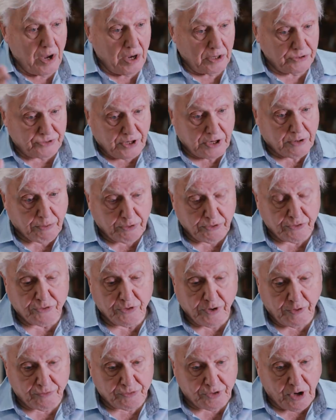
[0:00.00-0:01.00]
a sequence
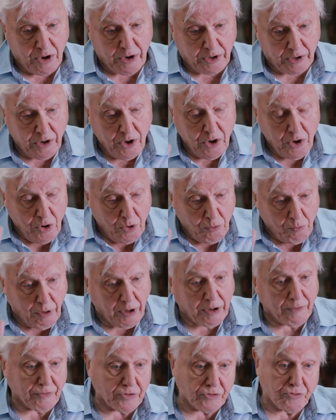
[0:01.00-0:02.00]
of showing
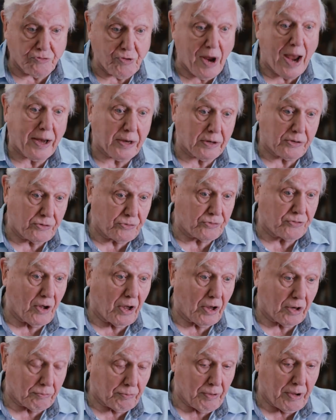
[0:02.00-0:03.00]
one of us, Jack to
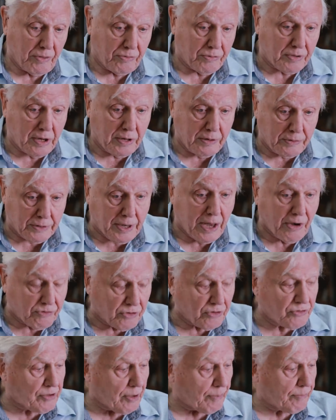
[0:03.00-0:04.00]
start with,
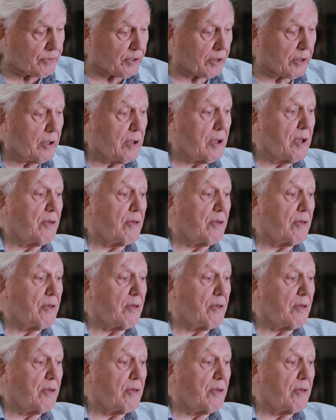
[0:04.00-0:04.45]
catching something.